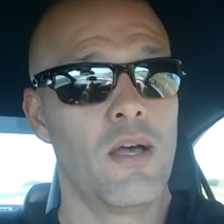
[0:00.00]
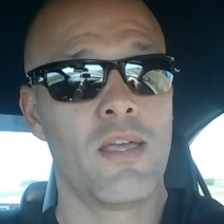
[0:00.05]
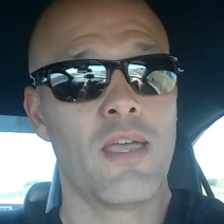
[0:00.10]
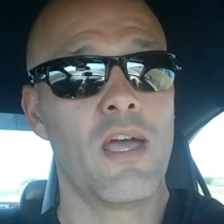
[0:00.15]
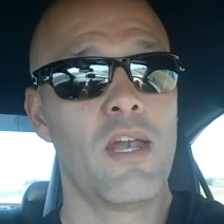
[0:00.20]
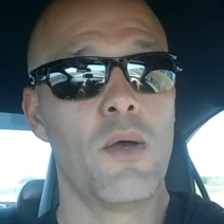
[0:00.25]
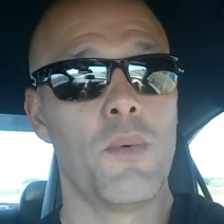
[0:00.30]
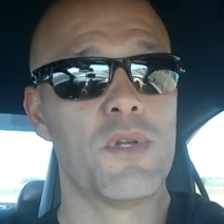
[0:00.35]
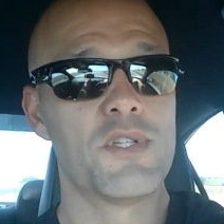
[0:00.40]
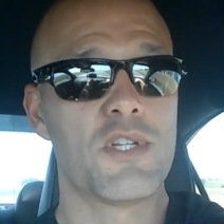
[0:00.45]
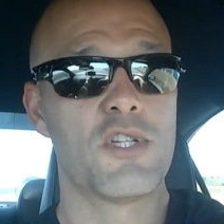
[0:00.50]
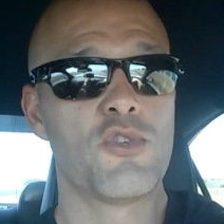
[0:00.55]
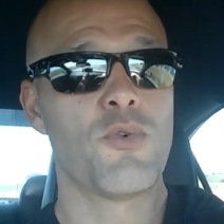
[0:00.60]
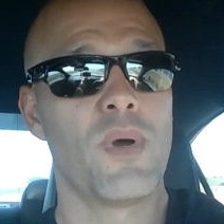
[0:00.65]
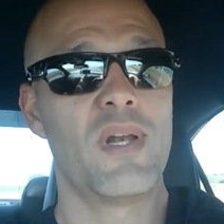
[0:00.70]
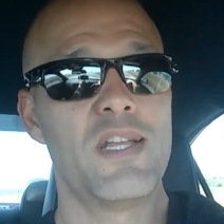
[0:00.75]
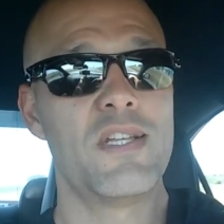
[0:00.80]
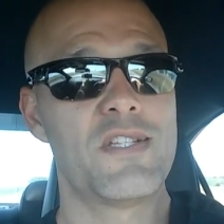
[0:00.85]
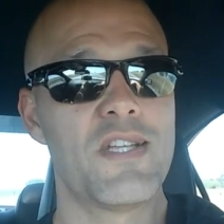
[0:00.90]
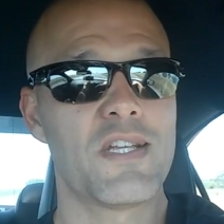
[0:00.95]
Again, it was a
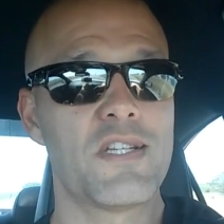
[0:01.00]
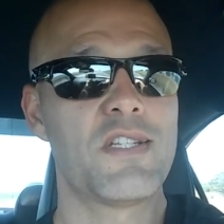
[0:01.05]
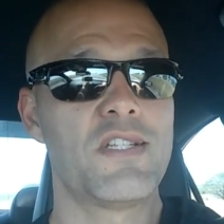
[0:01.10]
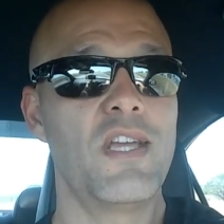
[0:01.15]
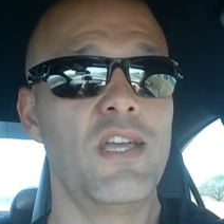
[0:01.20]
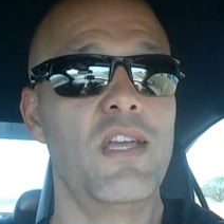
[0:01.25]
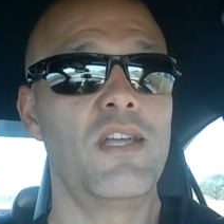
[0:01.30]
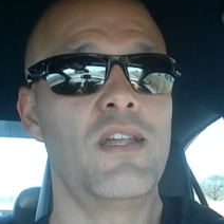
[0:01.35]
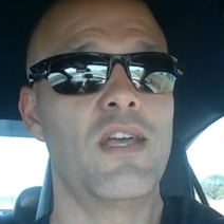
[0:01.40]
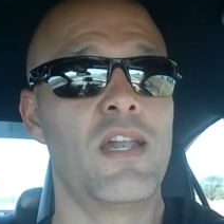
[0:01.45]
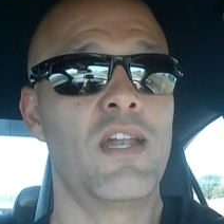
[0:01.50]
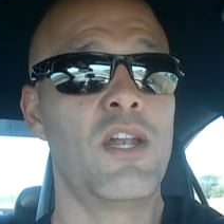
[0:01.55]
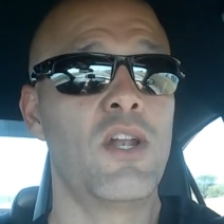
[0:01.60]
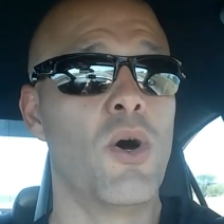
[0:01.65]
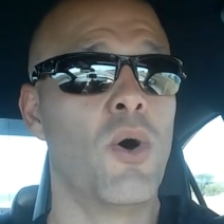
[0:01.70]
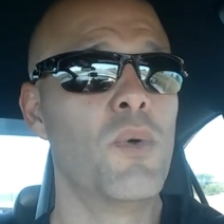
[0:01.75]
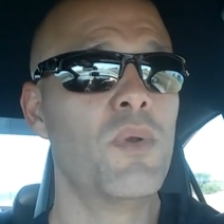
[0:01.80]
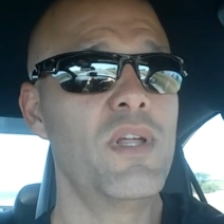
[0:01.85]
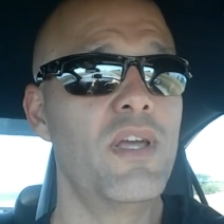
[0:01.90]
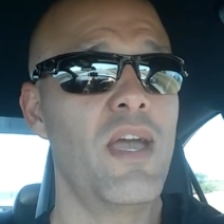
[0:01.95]
2016, and
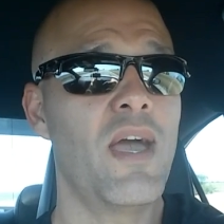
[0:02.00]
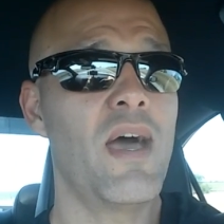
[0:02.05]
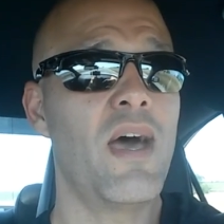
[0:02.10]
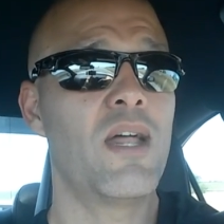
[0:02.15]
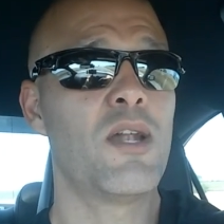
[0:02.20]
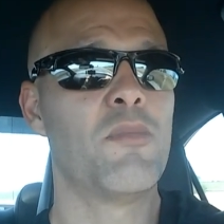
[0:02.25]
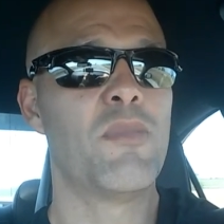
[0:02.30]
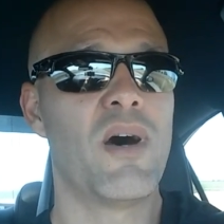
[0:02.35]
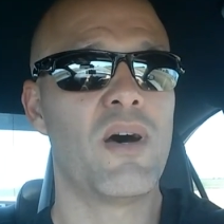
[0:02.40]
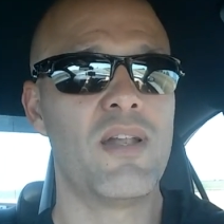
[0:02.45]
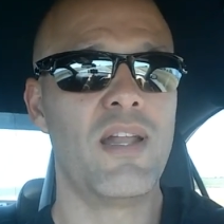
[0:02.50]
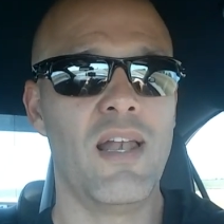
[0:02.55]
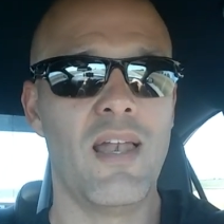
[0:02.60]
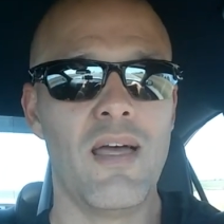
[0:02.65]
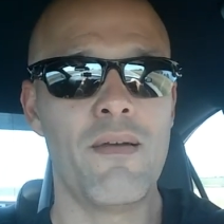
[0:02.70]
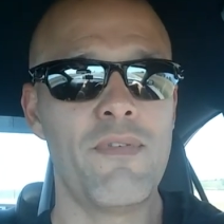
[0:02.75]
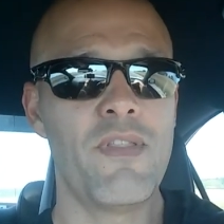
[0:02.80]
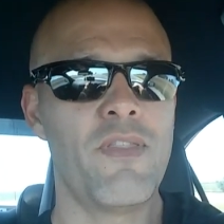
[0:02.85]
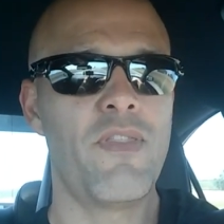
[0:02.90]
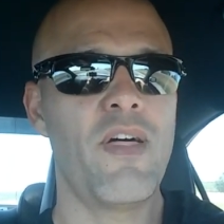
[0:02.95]
it only had about
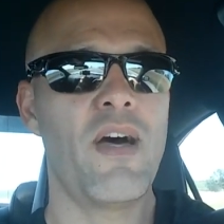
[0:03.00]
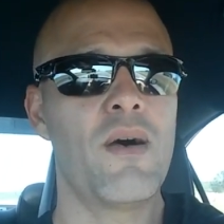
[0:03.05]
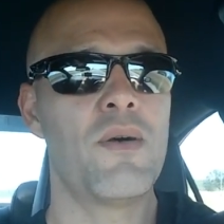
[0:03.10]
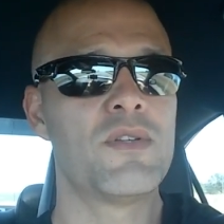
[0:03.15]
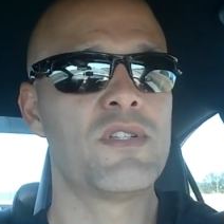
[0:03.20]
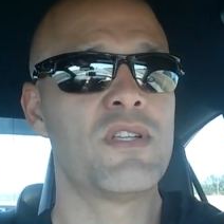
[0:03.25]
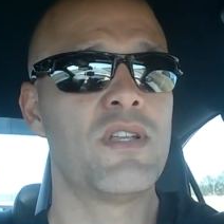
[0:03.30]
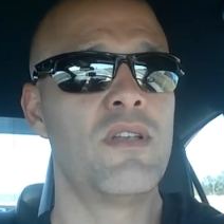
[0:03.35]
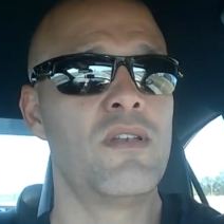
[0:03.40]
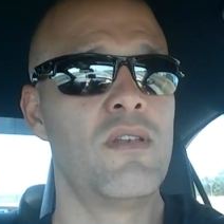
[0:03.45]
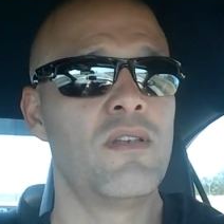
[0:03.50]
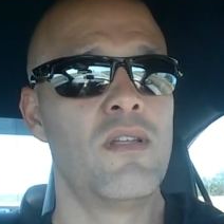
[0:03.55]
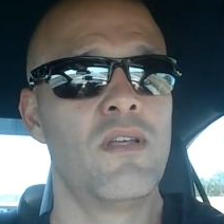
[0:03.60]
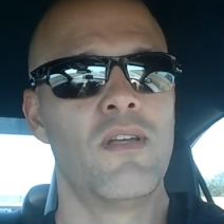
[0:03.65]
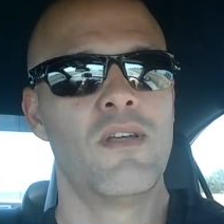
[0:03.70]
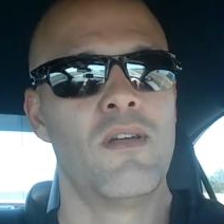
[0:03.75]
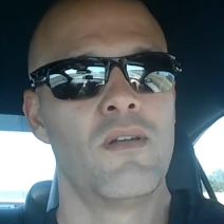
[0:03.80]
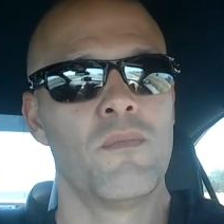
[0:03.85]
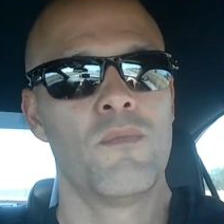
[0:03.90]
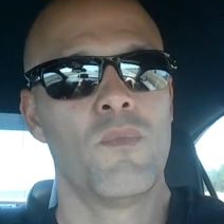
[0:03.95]

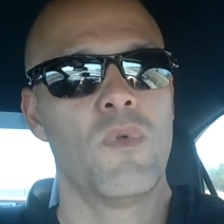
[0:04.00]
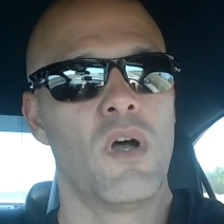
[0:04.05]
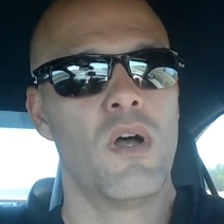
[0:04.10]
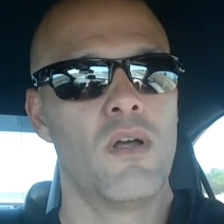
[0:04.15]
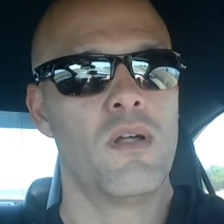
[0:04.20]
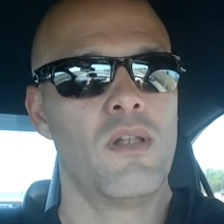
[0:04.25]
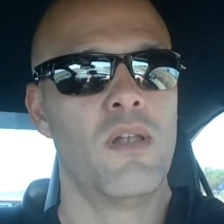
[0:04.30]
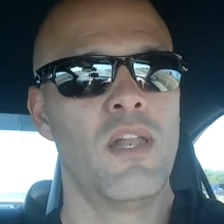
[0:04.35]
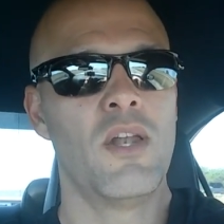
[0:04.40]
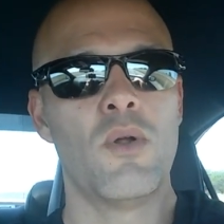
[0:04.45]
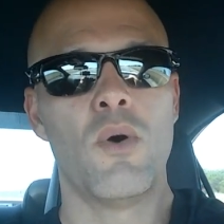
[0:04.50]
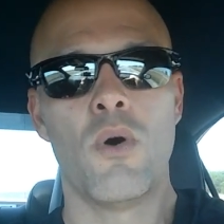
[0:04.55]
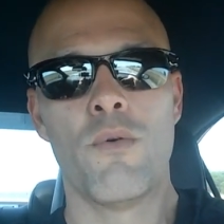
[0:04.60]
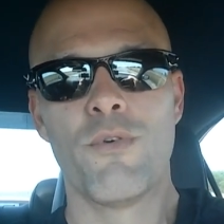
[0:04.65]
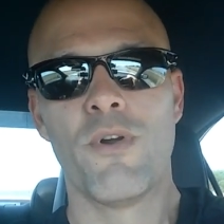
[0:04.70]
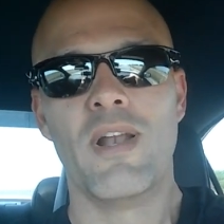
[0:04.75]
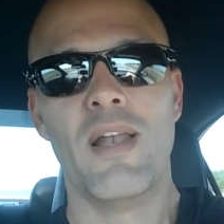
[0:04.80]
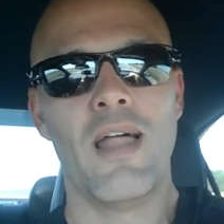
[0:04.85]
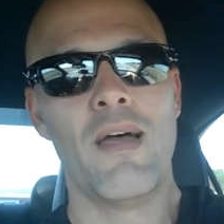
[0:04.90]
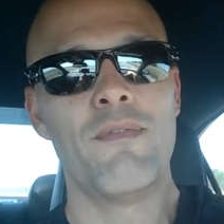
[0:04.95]
little
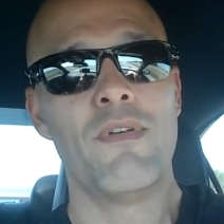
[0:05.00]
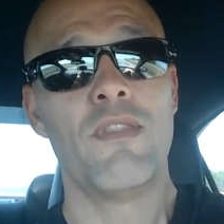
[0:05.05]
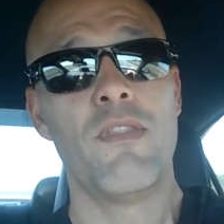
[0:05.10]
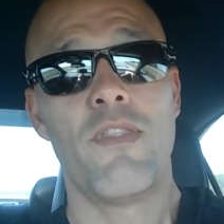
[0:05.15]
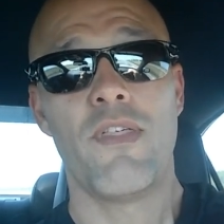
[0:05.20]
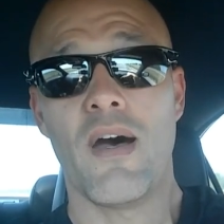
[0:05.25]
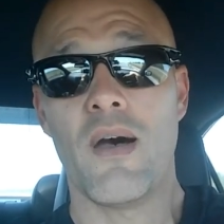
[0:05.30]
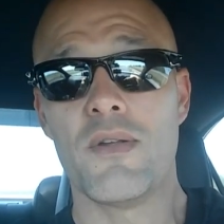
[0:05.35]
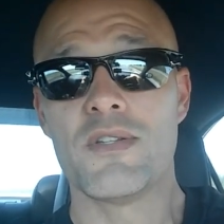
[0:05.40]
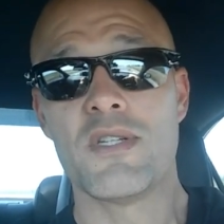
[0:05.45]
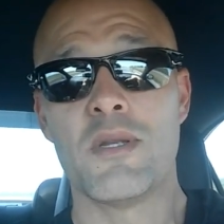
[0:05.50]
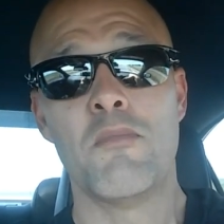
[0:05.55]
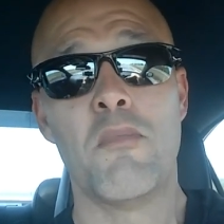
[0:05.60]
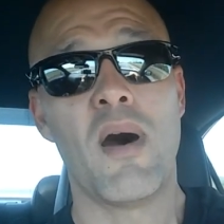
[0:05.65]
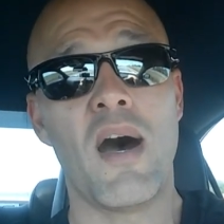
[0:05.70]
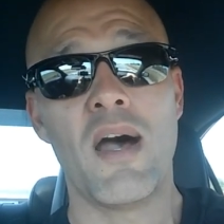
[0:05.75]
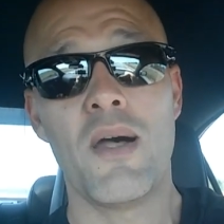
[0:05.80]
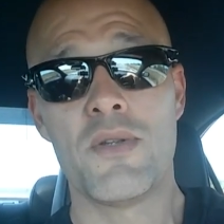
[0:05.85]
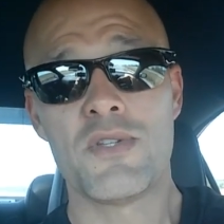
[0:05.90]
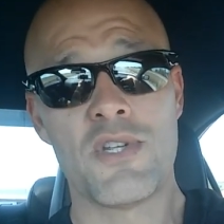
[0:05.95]
over
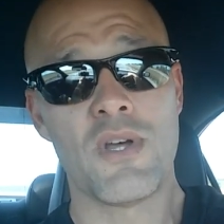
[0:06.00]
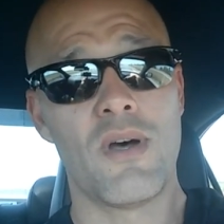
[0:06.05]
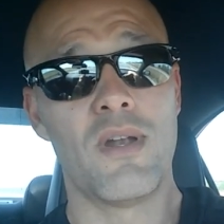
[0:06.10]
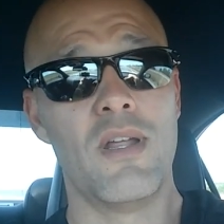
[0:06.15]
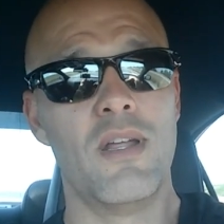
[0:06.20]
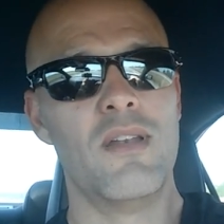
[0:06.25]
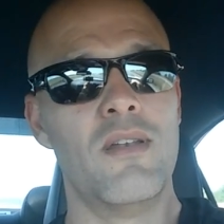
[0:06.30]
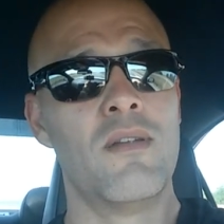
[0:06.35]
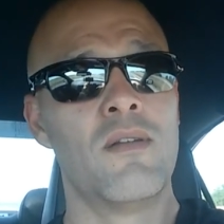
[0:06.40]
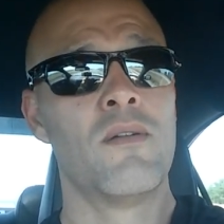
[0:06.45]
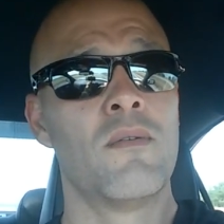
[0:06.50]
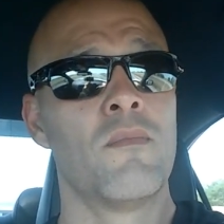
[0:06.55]
11,000 miles on it.